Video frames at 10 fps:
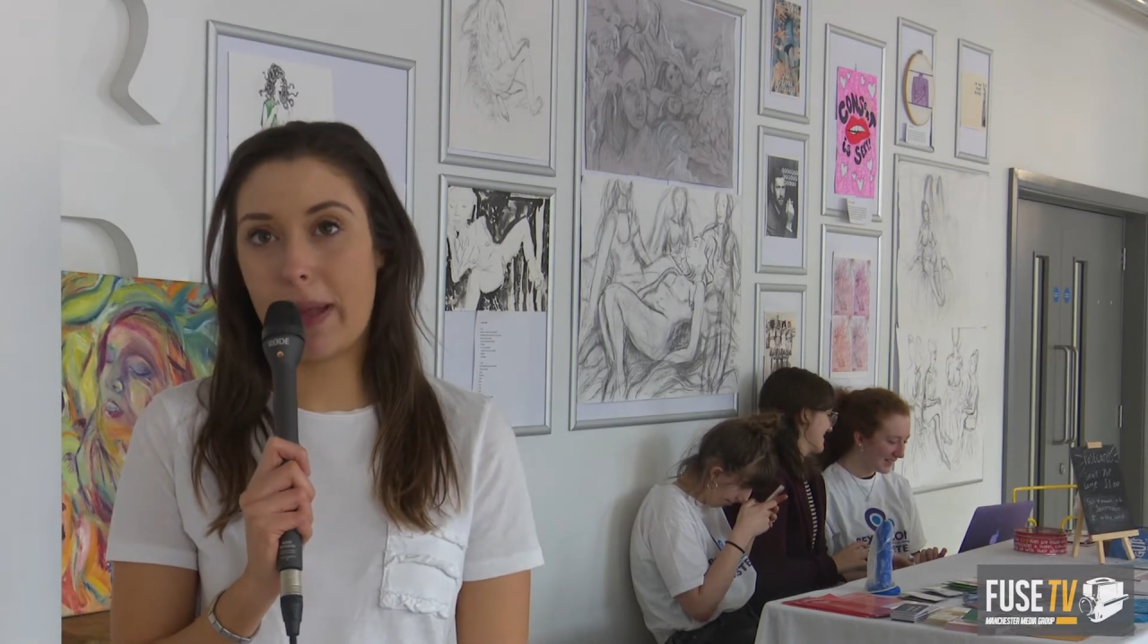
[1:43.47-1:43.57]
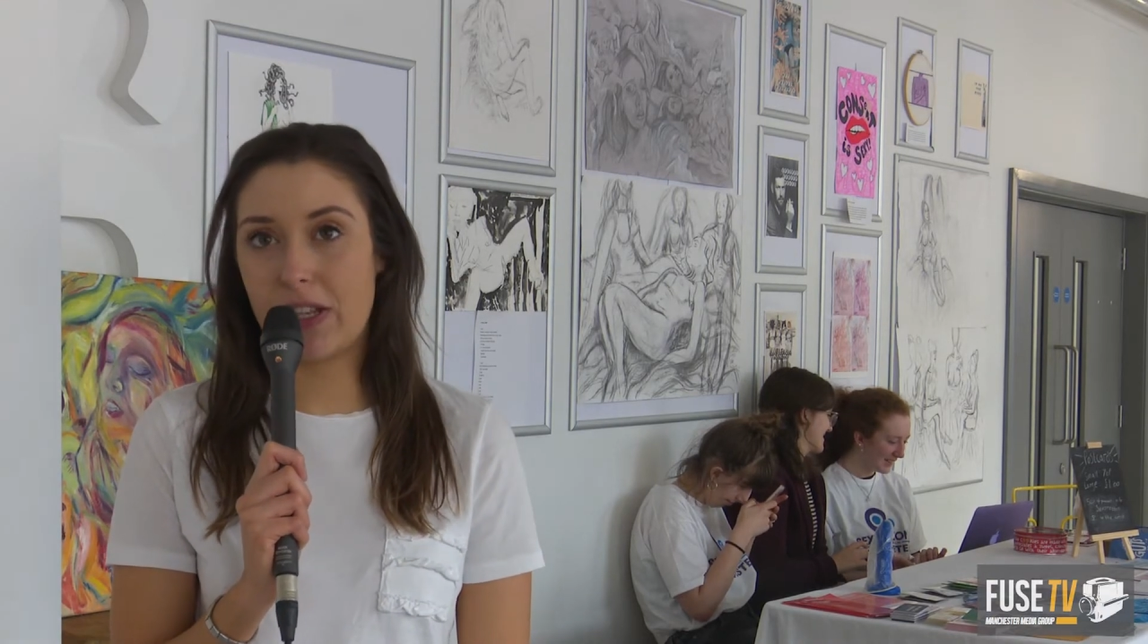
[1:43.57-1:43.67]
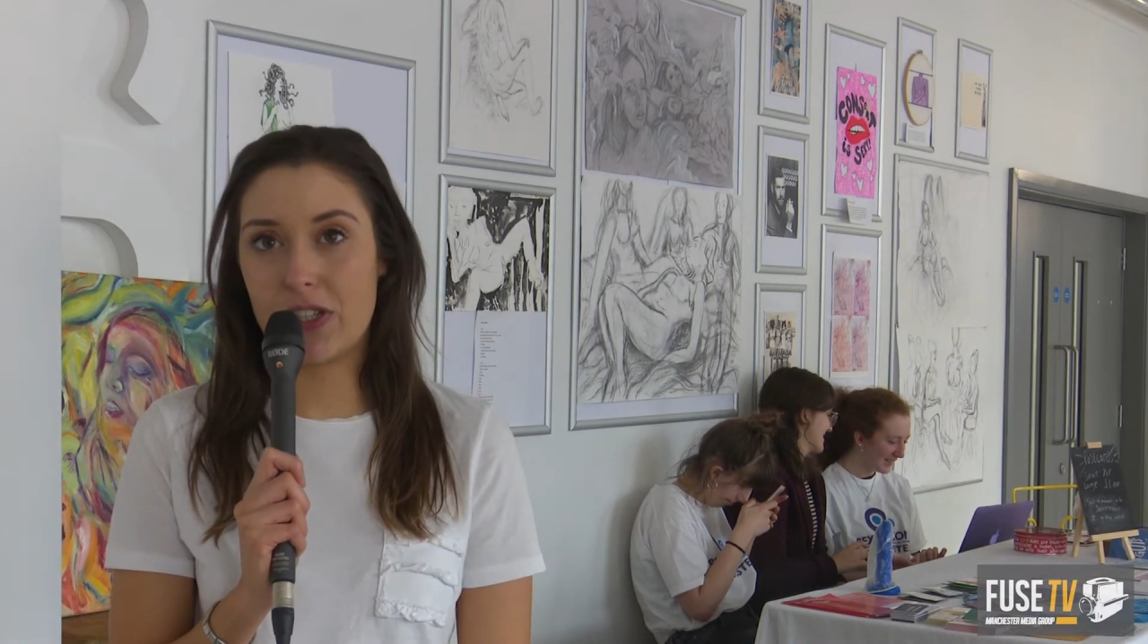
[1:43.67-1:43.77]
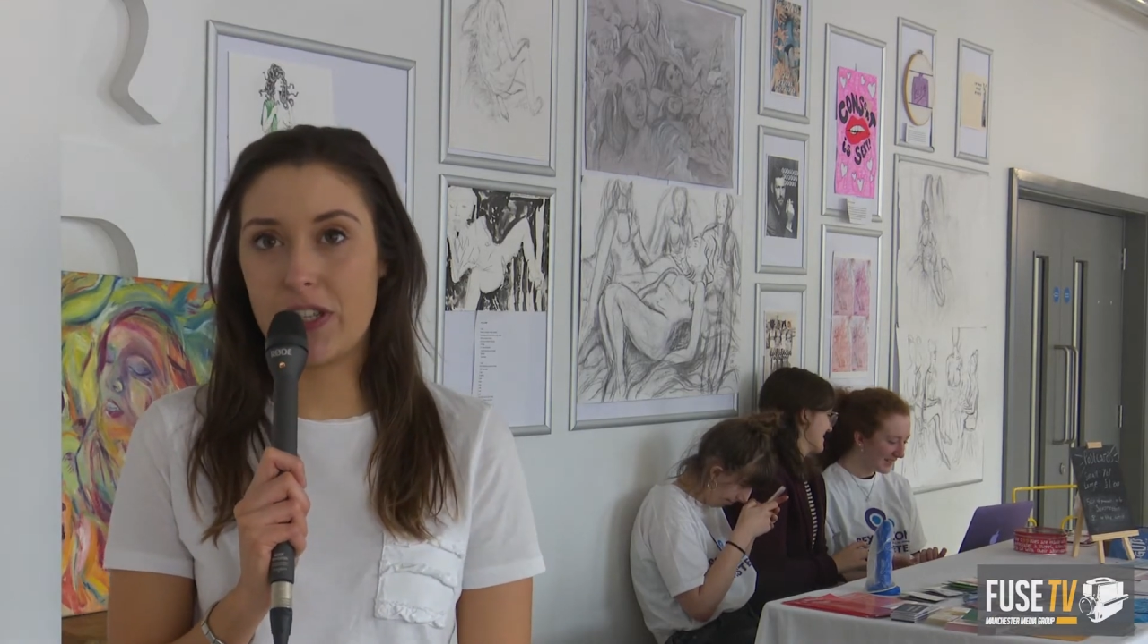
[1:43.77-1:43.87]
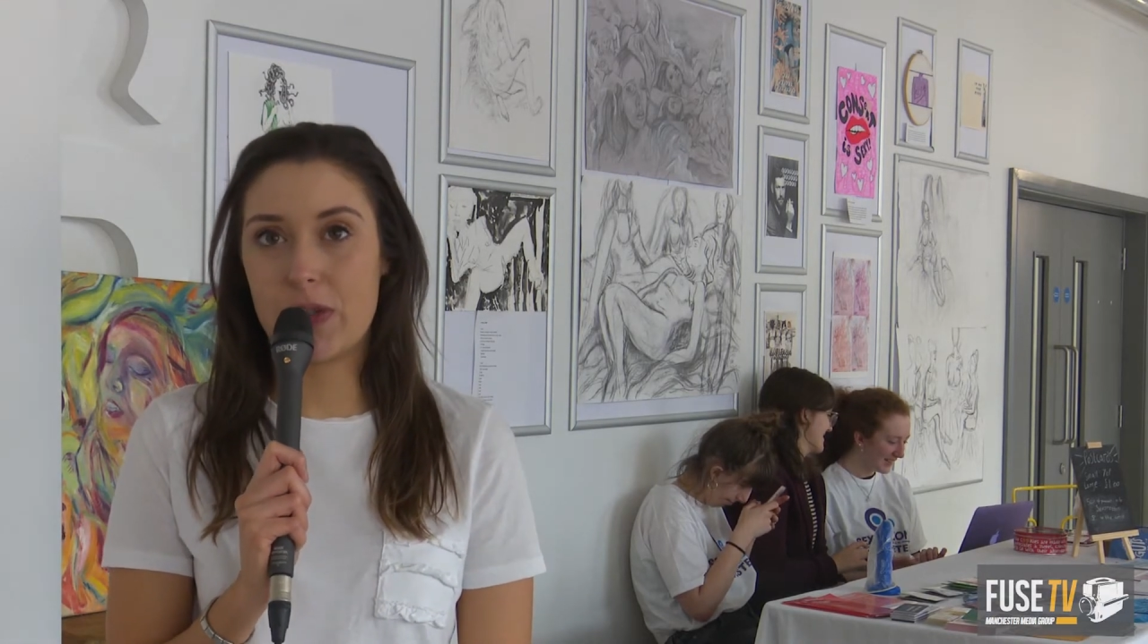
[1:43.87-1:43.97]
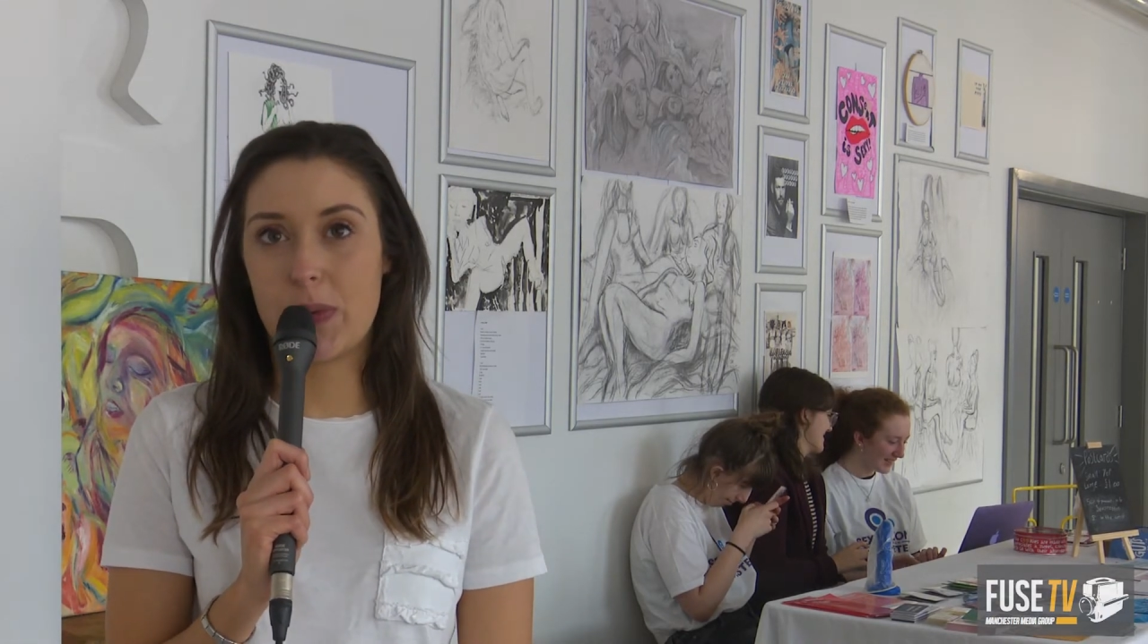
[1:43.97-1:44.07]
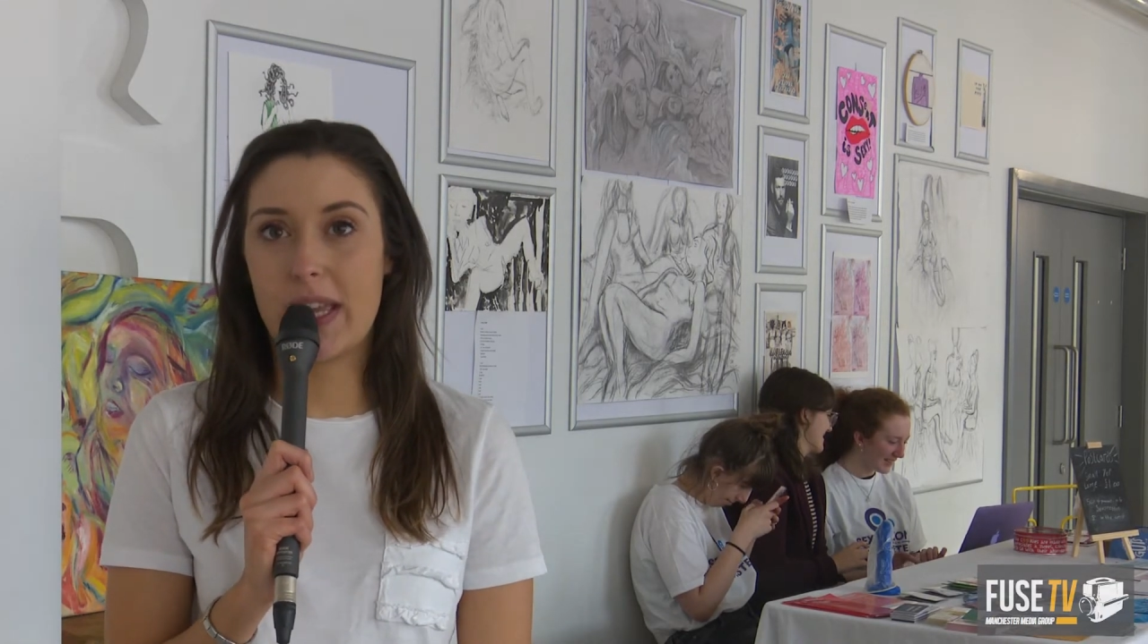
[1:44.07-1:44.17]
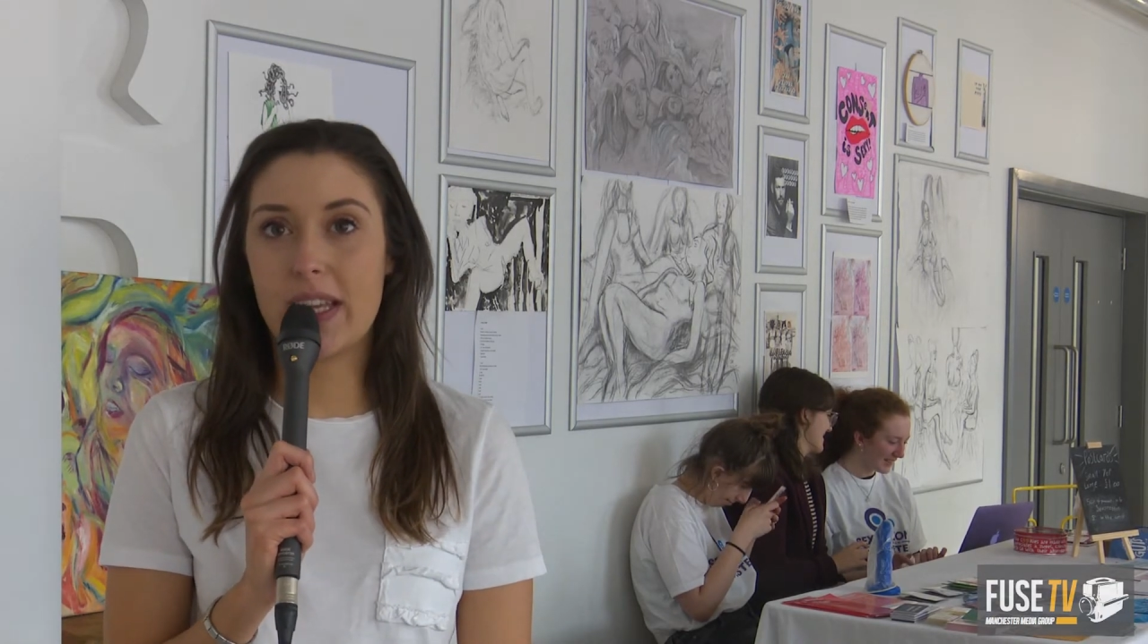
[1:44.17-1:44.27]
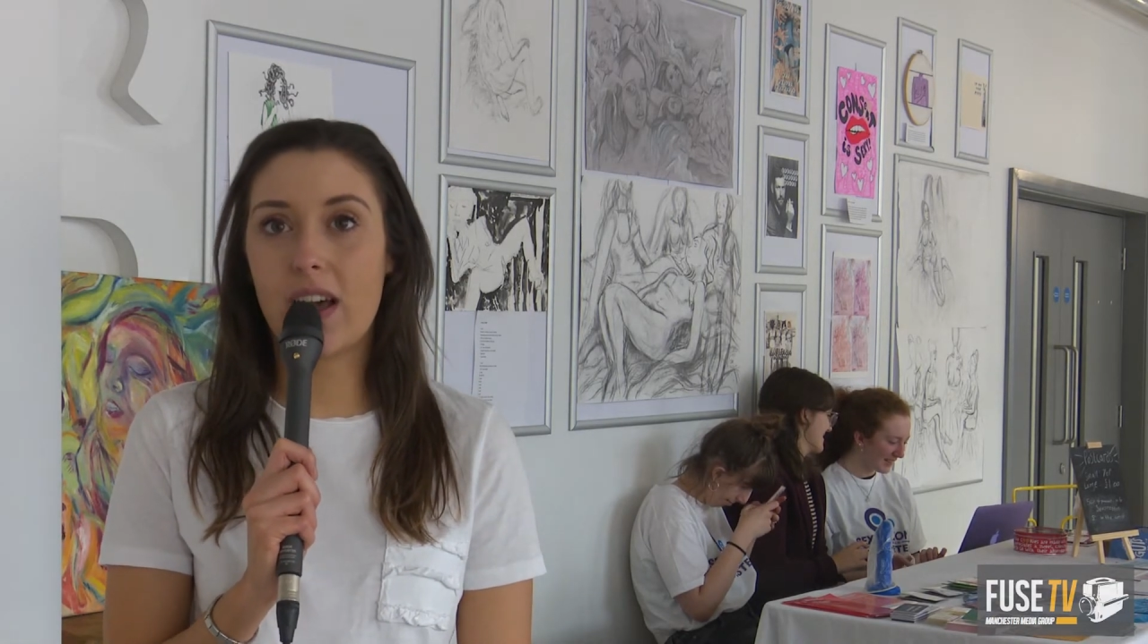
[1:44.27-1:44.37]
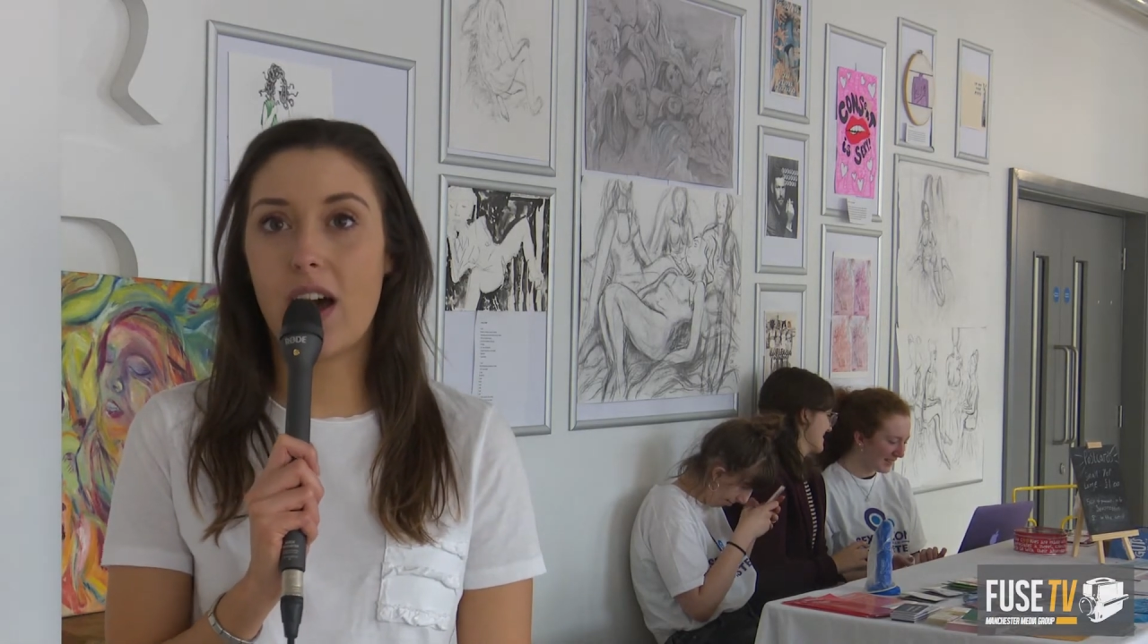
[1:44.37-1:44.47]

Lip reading: Mansion this week,